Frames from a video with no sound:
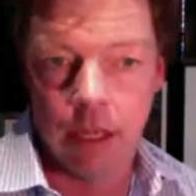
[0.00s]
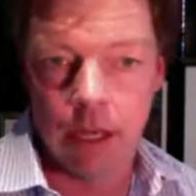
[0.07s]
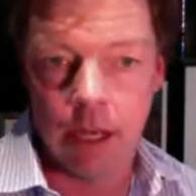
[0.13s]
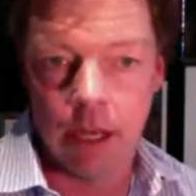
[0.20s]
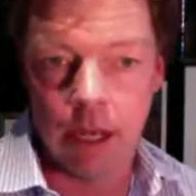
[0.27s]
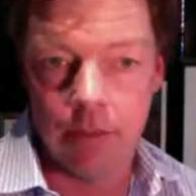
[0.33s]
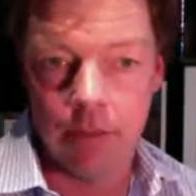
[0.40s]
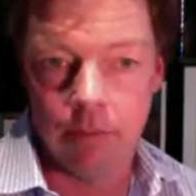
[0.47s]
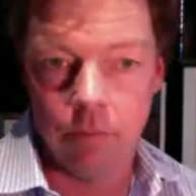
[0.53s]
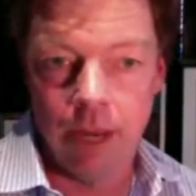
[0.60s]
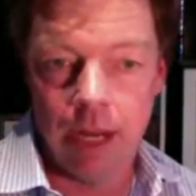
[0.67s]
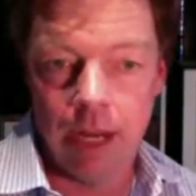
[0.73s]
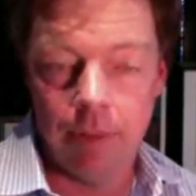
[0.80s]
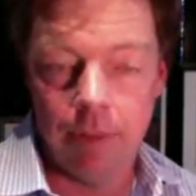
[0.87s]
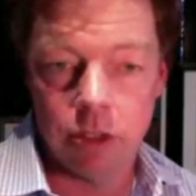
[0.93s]
um,
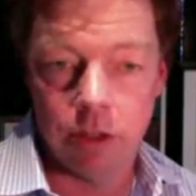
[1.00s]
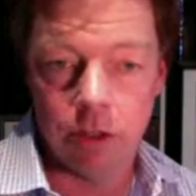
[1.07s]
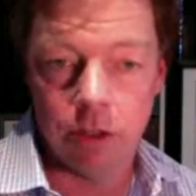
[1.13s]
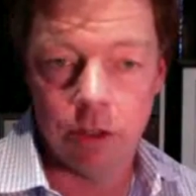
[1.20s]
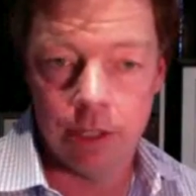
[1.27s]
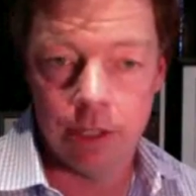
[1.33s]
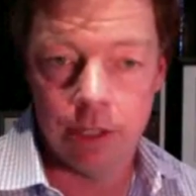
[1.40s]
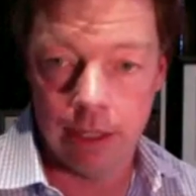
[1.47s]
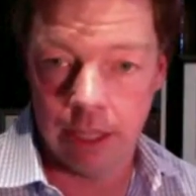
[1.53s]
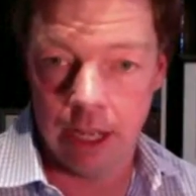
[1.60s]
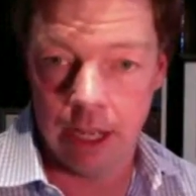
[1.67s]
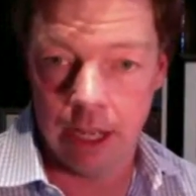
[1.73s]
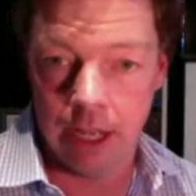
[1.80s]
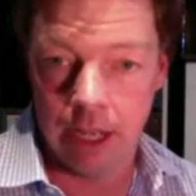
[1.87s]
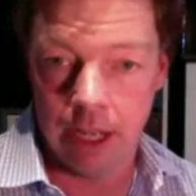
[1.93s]
we had a picture of the Dalai
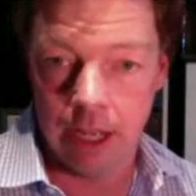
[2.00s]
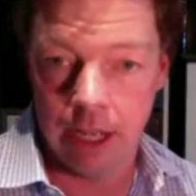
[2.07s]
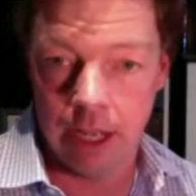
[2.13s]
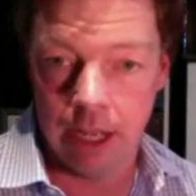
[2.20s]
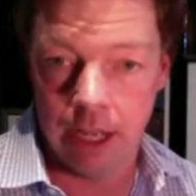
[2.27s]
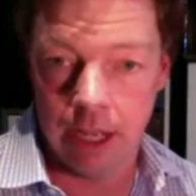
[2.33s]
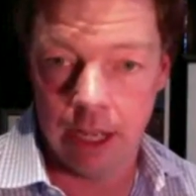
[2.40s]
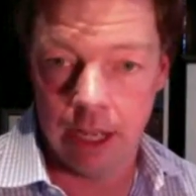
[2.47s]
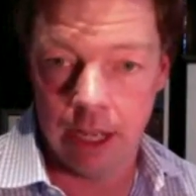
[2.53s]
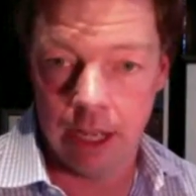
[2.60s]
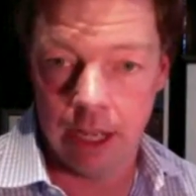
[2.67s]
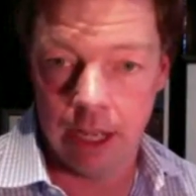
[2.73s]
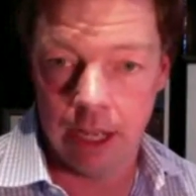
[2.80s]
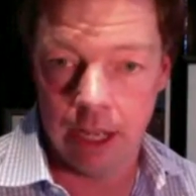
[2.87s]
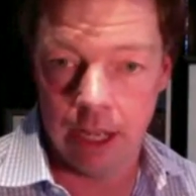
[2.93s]
Lama and then
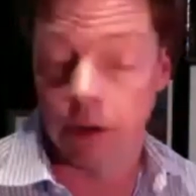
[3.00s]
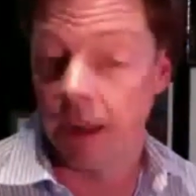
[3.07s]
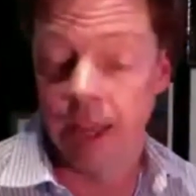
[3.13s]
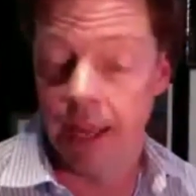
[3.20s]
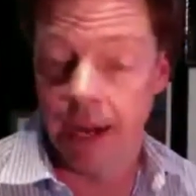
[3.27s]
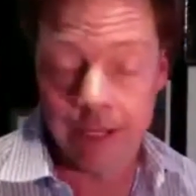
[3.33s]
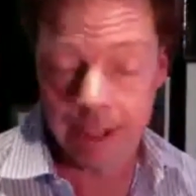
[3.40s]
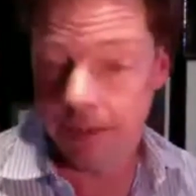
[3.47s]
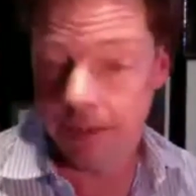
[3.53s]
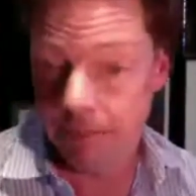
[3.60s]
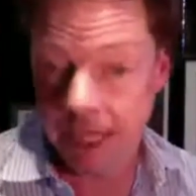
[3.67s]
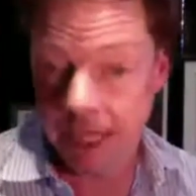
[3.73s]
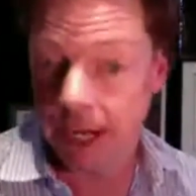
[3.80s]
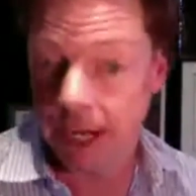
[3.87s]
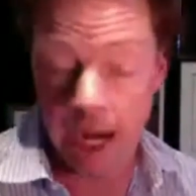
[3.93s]
this photograph. And I didn't
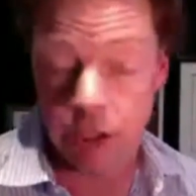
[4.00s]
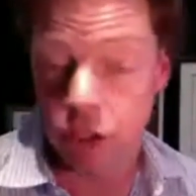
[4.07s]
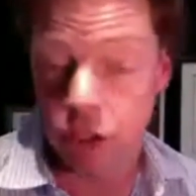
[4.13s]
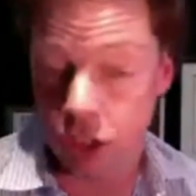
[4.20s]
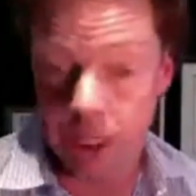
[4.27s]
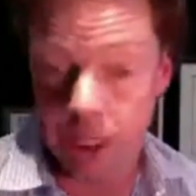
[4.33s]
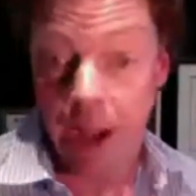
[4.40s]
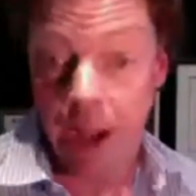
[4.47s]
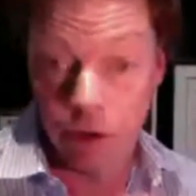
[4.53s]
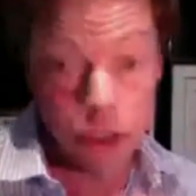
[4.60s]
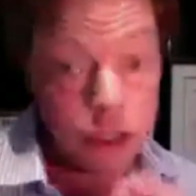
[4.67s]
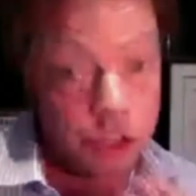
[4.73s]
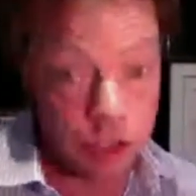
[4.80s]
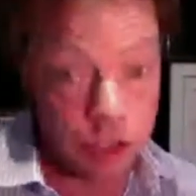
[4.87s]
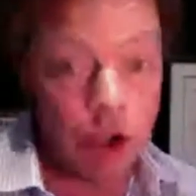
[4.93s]
mean it. I just now
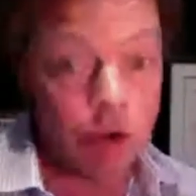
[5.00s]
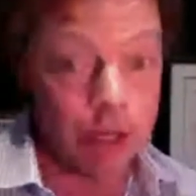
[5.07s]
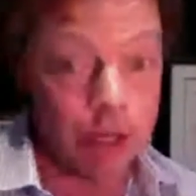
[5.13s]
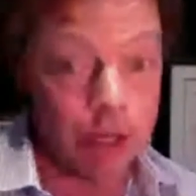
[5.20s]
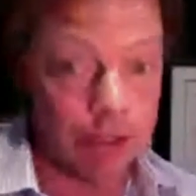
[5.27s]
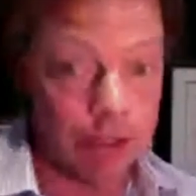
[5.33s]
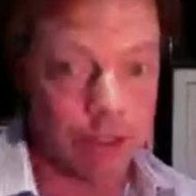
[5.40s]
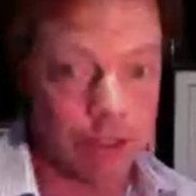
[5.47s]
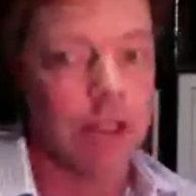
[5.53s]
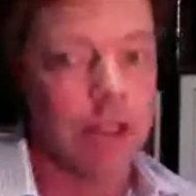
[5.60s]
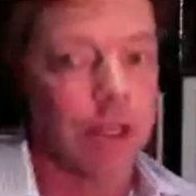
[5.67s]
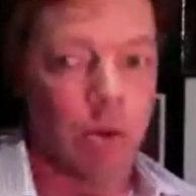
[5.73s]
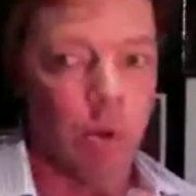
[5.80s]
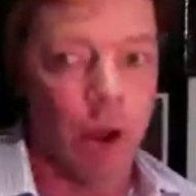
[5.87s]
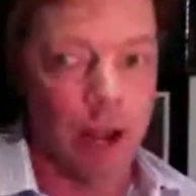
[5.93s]
just noticed
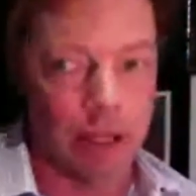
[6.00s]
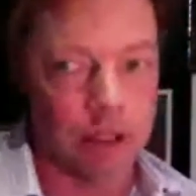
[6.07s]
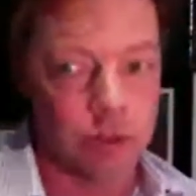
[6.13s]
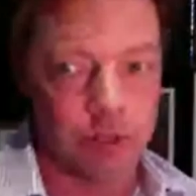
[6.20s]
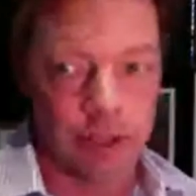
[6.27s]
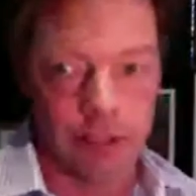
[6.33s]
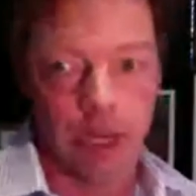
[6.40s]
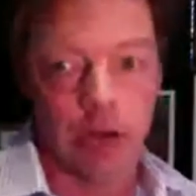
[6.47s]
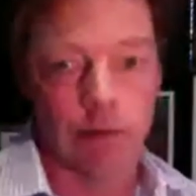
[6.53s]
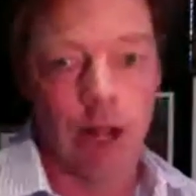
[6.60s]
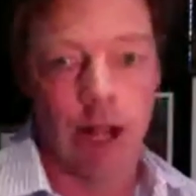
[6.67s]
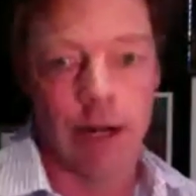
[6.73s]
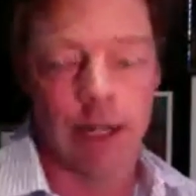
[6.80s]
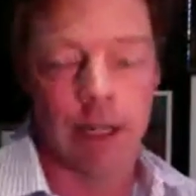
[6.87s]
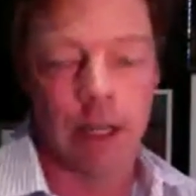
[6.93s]
why it's really
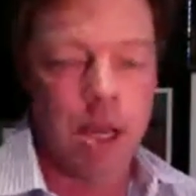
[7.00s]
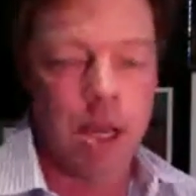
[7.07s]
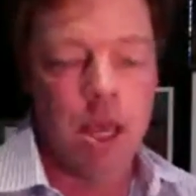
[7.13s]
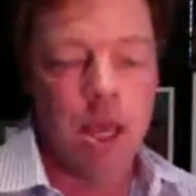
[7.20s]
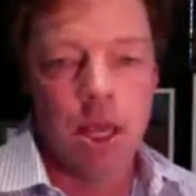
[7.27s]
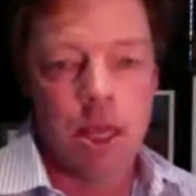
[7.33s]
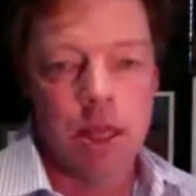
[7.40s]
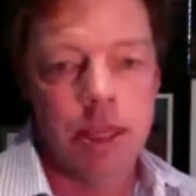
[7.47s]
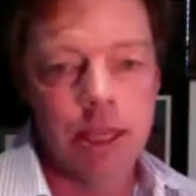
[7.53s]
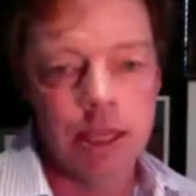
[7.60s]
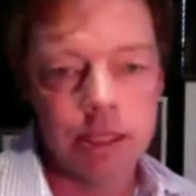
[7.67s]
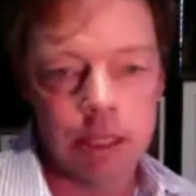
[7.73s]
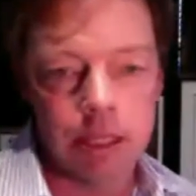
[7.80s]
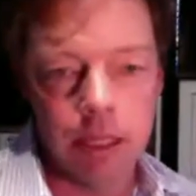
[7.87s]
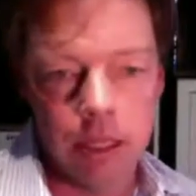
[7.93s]
ironic.
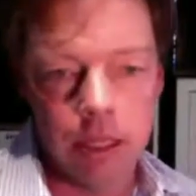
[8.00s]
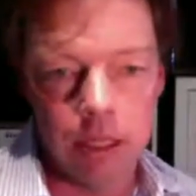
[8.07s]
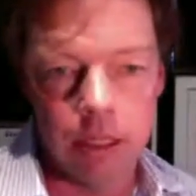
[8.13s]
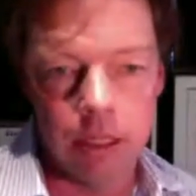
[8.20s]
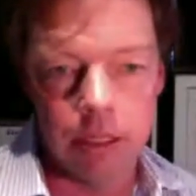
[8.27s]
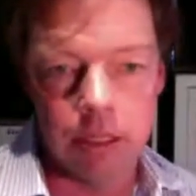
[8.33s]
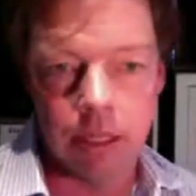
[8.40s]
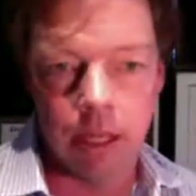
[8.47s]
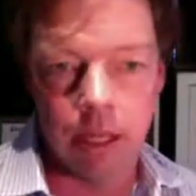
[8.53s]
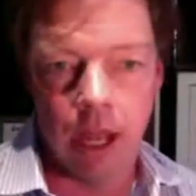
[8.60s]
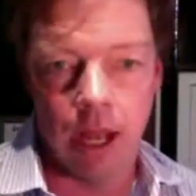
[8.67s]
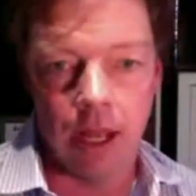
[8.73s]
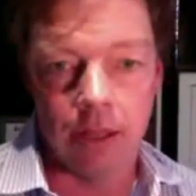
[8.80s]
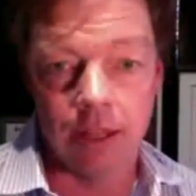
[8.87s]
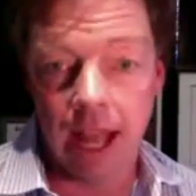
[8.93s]
This is
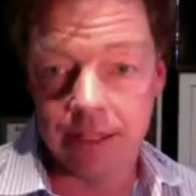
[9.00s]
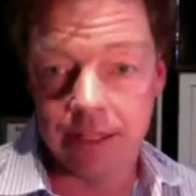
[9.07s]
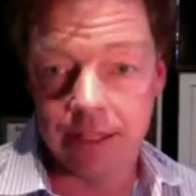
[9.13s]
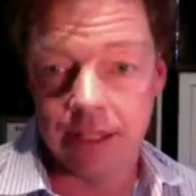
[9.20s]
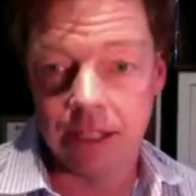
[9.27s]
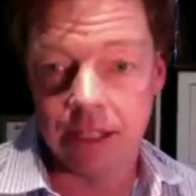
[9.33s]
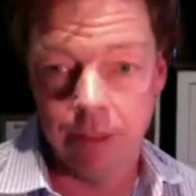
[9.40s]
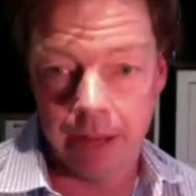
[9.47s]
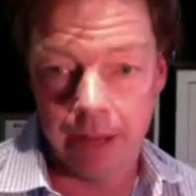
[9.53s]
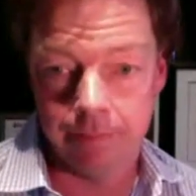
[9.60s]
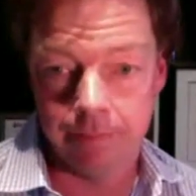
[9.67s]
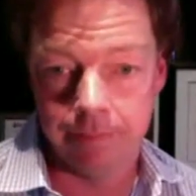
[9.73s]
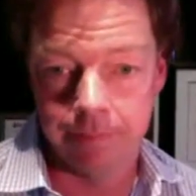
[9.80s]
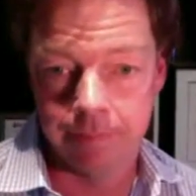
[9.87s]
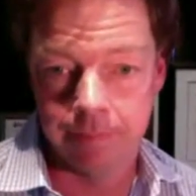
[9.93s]
uh, Lhasa Tibet.
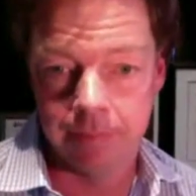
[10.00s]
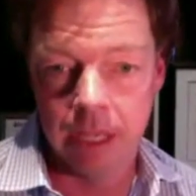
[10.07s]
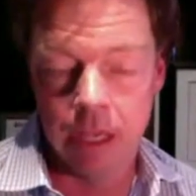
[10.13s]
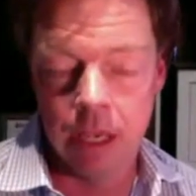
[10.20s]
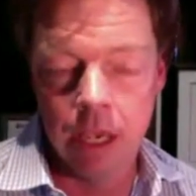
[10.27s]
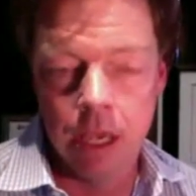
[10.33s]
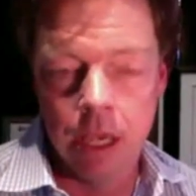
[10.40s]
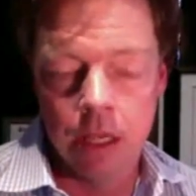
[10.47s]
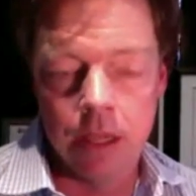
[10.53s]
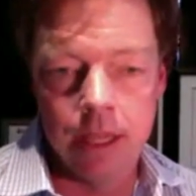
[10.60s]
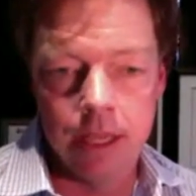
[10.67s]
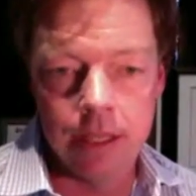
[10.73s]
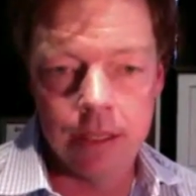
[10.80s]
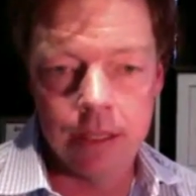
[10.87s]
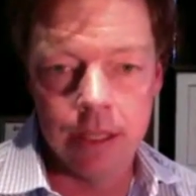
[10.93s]

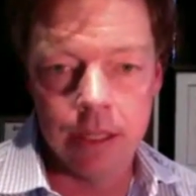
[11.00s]
This